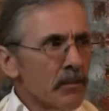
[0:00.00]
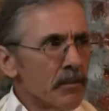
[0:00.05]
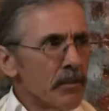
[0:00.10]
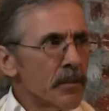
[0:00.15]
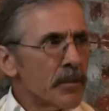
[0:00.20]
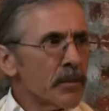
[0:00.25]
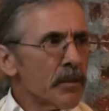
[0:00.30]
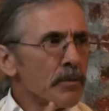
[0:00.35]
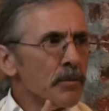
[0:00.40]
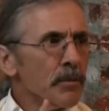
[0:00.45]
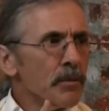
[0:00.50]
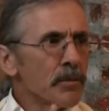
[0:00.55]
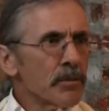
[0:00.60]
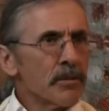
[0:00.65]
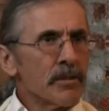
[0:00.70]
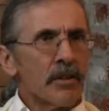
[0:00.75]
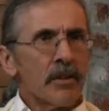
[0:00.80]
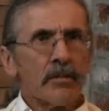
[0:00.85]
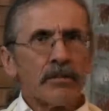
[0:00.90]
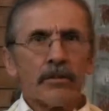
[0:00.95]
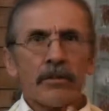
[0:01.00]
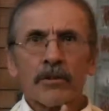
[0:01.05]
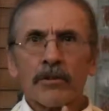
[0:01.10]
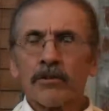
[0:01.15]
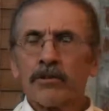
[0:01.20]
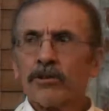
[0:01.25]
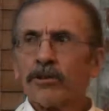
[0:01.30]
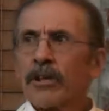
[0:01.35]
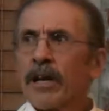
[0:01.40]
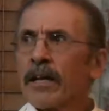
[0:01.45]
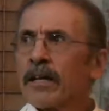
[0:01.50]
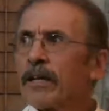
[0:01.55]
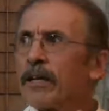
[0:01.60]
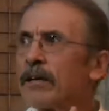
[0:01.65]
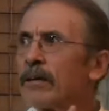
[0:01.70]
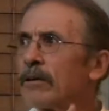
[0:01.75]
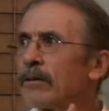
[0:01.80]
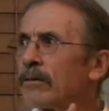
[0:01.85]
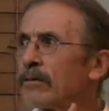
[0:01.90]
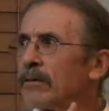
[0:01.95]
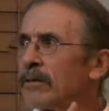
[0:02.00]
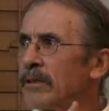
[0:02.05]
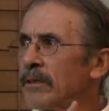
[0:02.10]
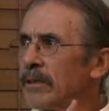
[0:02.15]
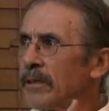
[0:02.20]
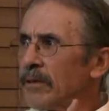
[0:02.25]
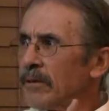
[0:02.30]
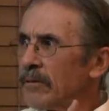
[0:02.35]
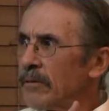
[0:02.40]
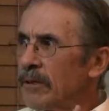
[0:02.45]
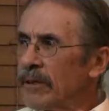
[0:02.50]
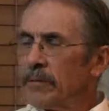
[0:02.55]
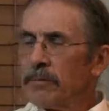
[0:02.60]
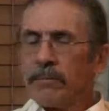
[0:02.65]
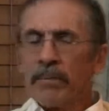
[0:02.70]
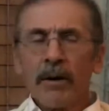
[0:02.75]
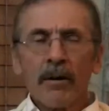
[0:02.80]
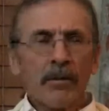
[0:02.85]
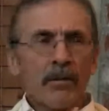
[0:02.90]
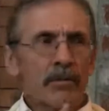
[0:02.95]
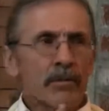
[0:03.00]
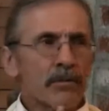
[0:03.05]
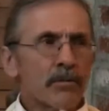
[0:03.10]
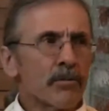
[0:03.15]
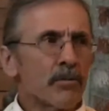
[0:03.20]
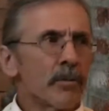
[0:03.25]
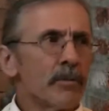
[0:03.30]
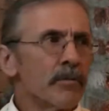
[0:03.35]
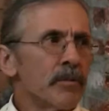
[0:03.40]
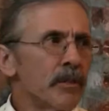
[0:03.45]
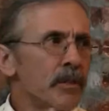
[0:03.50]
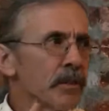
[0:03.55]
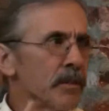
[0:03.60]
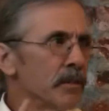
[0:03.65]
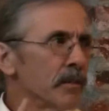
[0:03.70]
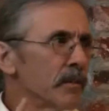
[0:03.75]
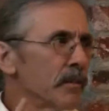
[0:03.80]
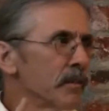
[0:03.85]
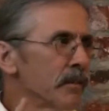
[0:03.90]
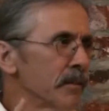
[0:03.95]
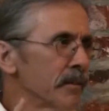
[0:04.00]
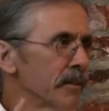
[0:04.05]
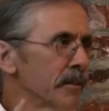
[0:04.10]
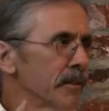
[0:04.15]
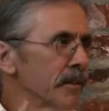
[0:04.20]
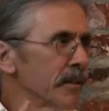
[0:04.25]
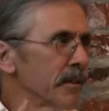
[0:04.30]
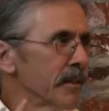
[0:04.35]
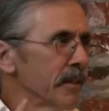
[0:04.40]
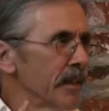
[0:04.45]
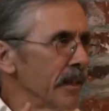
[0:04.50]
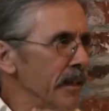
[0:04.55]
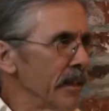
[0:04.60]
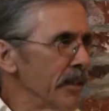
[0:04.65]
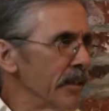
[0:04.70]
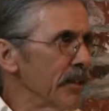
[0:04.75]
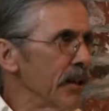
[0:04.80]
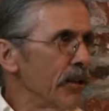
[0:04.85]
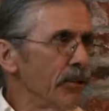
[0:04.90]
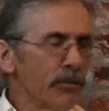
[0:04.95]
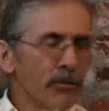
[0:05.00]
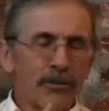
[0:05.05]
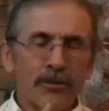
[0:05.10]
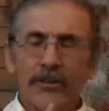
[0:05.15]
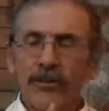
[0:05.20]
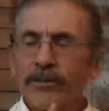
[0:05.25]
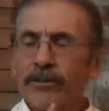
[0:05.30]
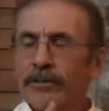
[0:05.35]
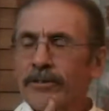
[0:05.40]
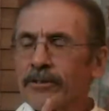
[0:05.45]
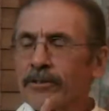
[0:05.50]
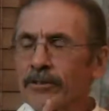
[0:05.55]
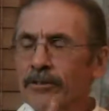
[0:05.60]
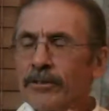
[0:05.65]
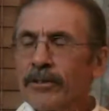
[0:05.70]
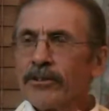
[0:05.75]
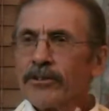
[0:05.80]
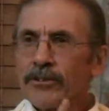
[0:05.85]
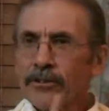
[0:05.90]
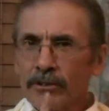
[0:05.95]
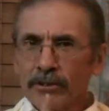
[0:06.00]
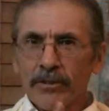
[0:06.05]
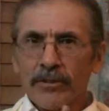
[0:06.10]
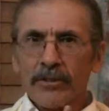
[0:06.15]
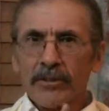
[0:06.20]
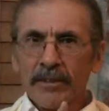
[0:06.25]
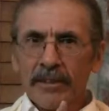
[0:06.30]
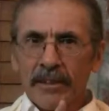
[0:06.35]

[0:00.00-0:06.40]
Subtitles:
miserable, selfish, shallow, impulse-driven, indulgent creature.